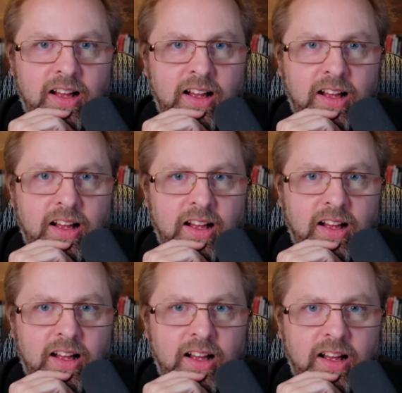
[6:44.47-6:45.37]

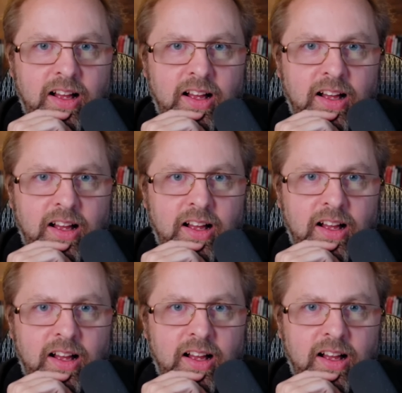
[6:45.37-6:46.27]

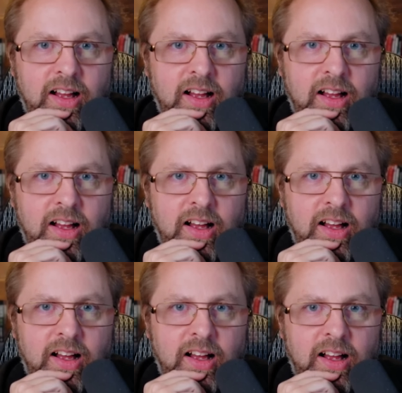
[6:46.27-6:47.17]

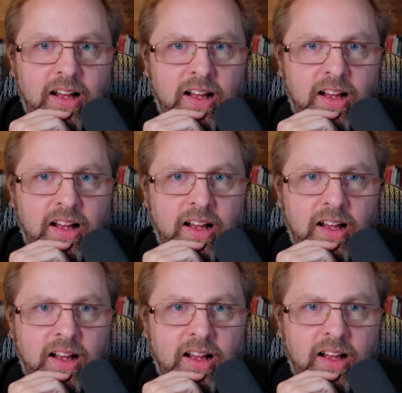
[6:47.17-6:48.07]

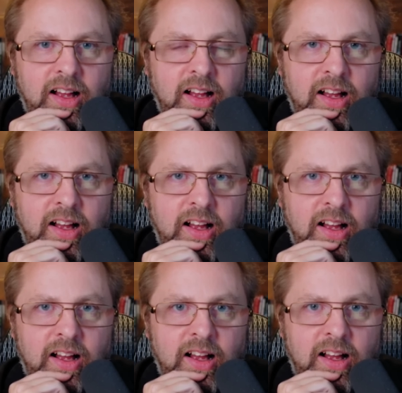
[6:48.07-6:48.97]

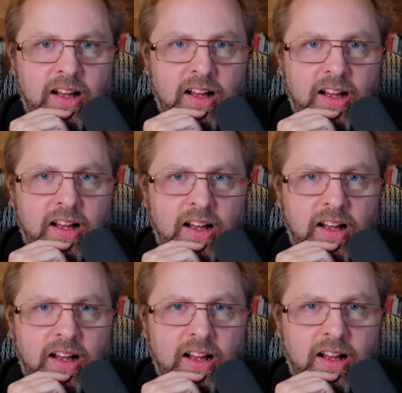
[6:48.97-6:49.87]

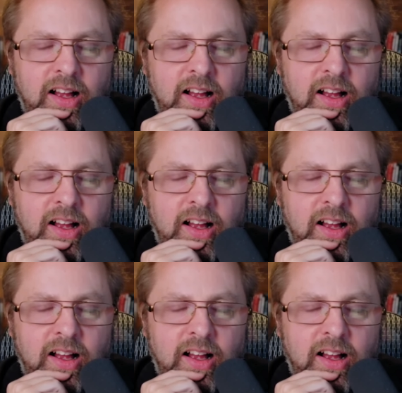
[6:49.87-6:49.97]
No words are spoken by the person on screen.